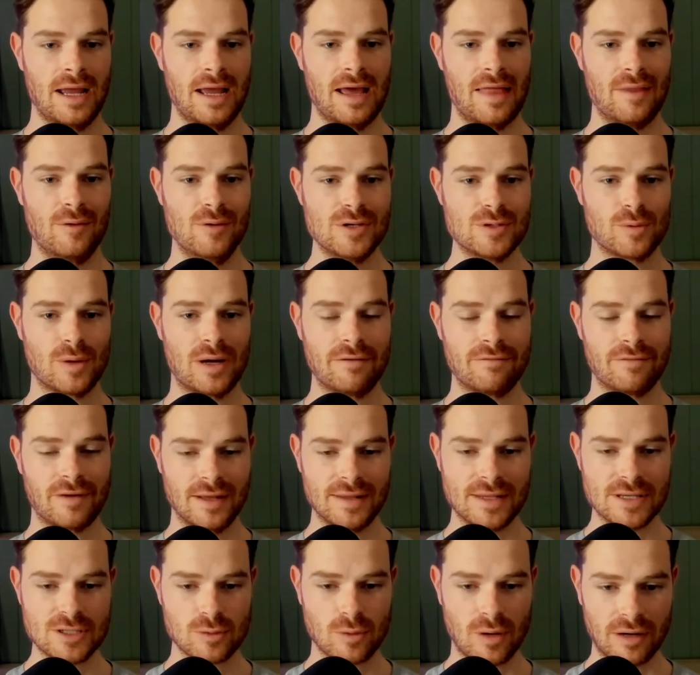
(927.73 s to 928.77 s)
And the reason why I
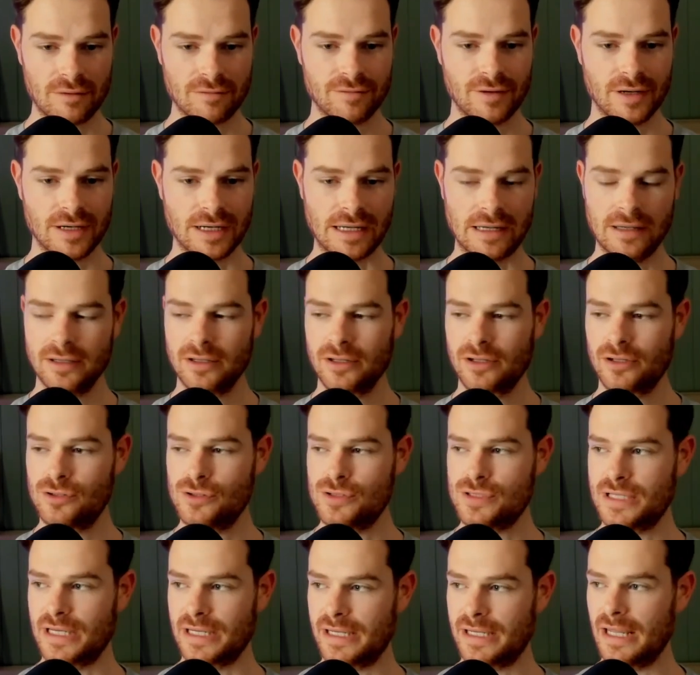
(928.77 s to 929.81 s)
find this quite funny,
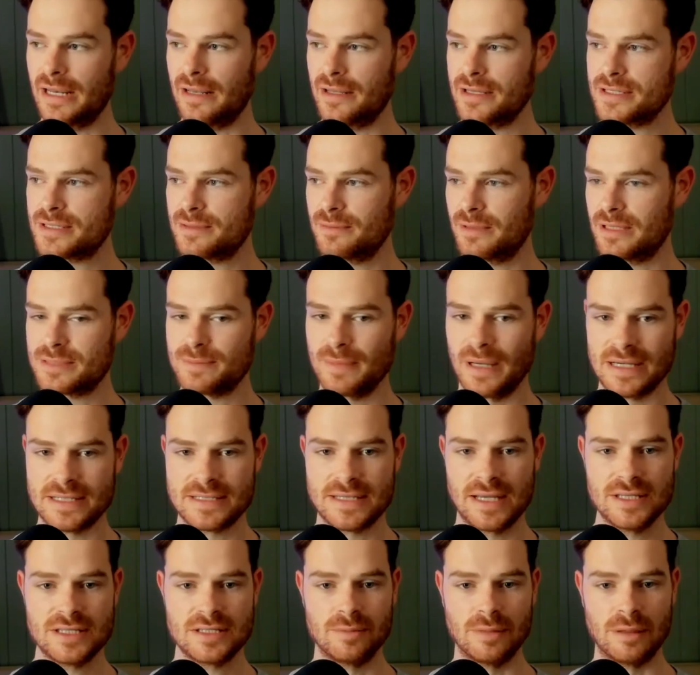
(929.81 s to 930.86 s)
because again, this makes
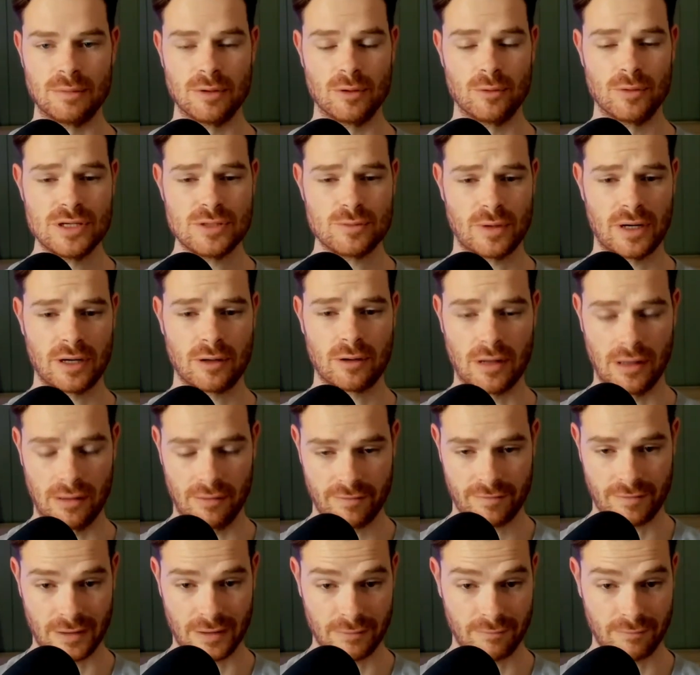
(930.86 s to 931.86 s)
sense to me, but the reason why I